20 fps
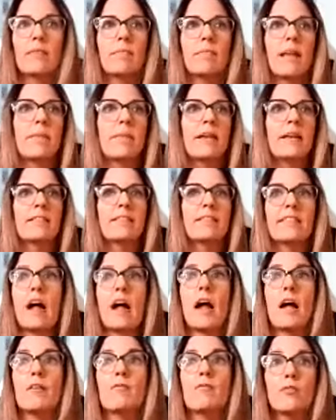Maybe it's
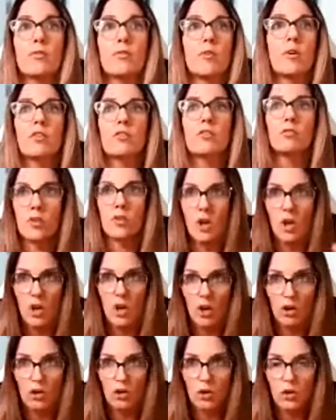time for us
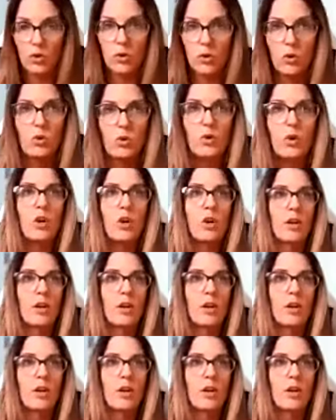to